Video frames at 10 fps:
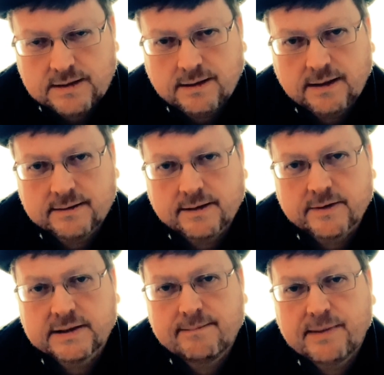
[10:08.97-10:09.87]
And that
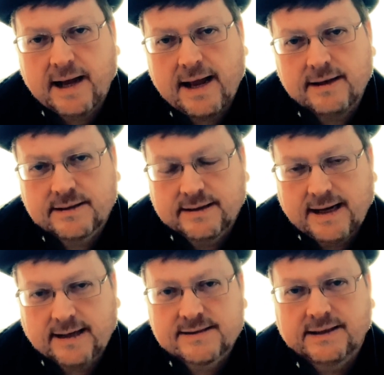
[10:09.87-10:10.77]
the number 8
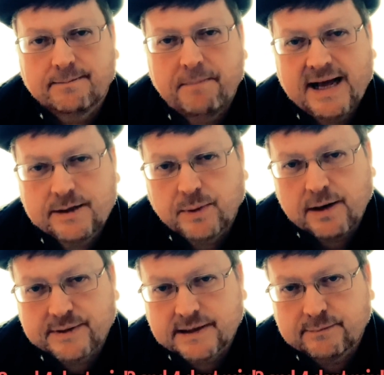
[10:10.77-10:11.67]
connects in a bad way
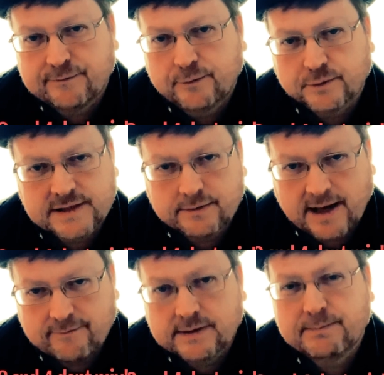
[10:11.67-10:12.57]
with number 4. Don't
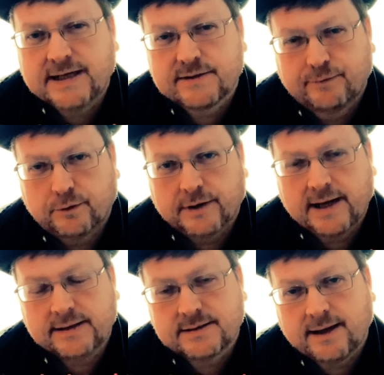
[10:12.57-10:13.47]
ever mix 4 and
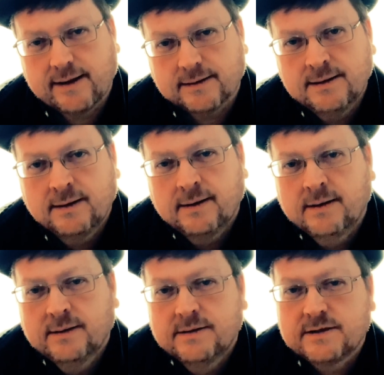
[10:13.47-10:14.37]
8 together.
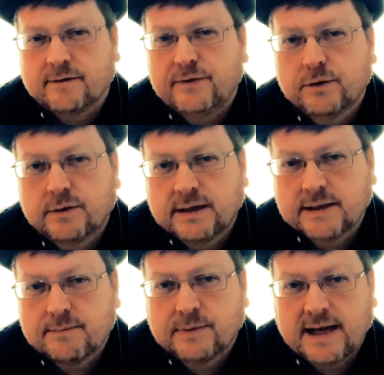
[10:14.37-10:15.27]
So if you're a
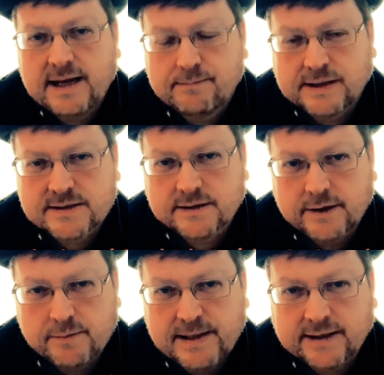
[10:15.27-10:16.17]
number 8 person and
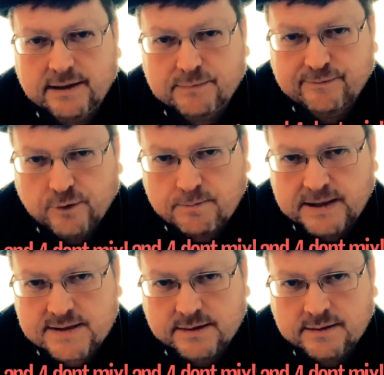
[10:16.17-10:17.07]
you meet a number 4
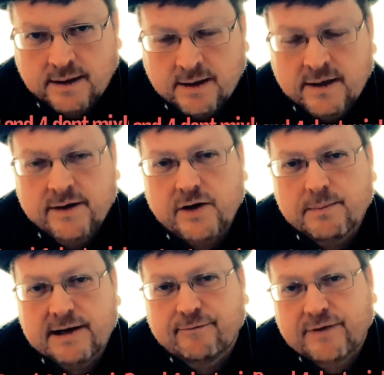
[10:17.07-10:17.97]
person, you
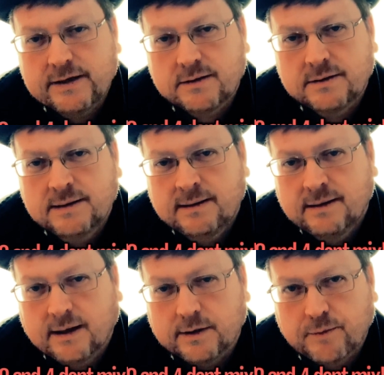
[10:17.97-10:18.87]
may feel
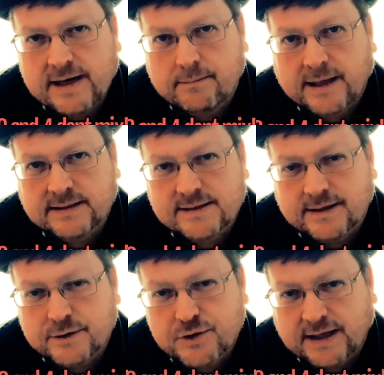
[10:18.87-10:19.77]
a great magnetic
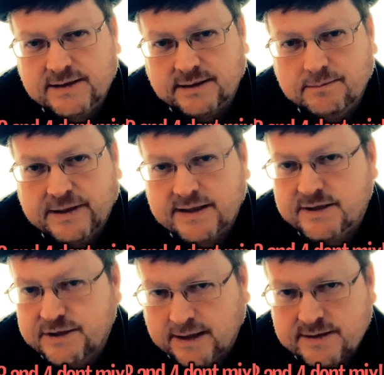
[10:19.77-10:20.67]
attraction, but it's
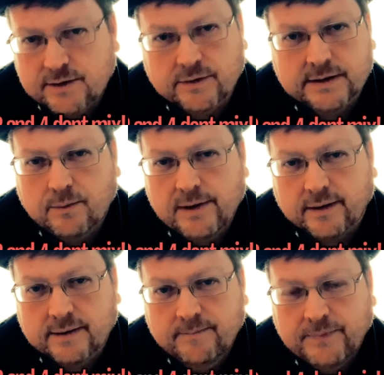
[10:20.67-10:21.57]
just not going to
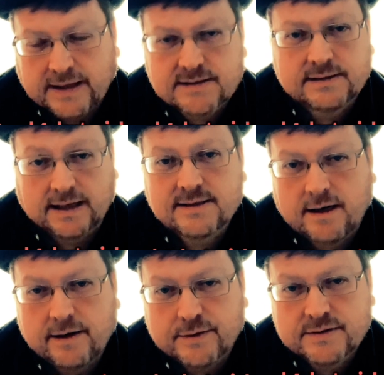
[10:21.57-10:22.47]
work. That's
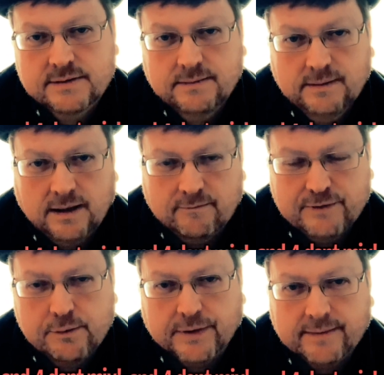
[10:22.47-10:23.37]
Cheiro's
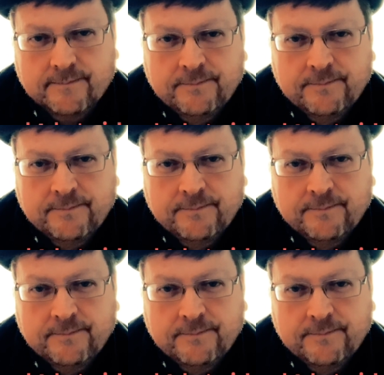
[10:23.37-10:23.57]
view on it.